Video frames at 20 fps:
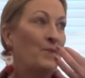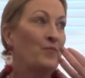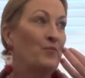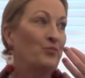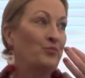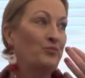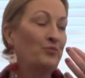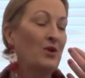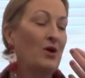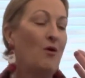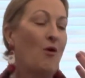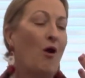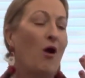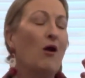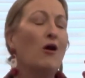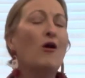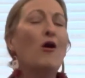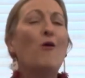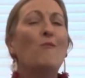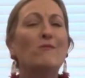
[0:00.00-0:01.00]
Oh
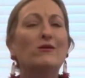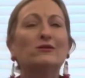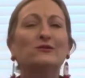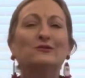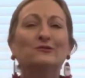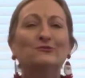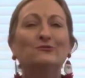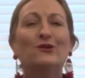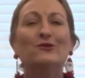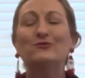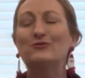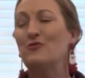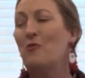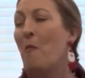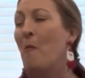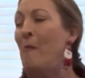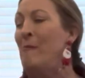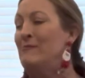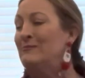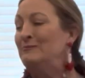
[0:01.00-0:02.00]
my goodness,
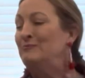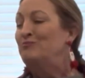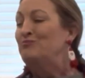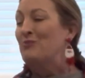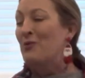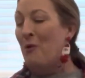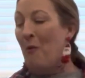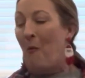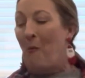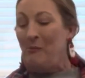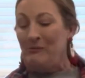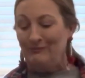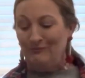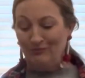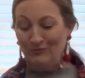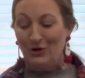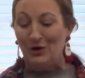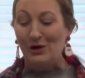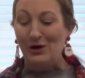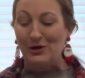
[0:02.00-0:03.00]

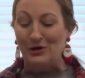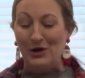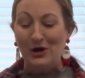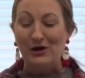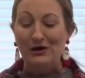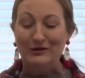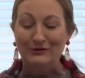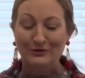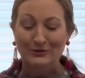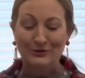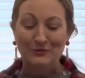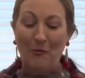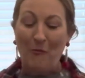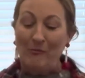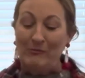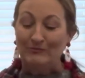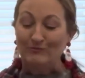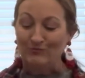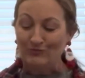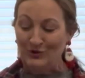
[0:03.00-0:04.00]
it does.
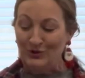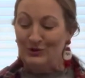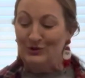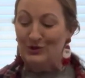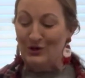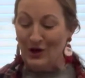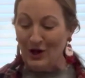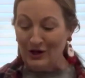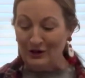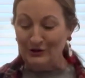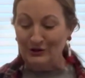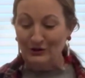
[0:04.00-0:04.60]
It tastes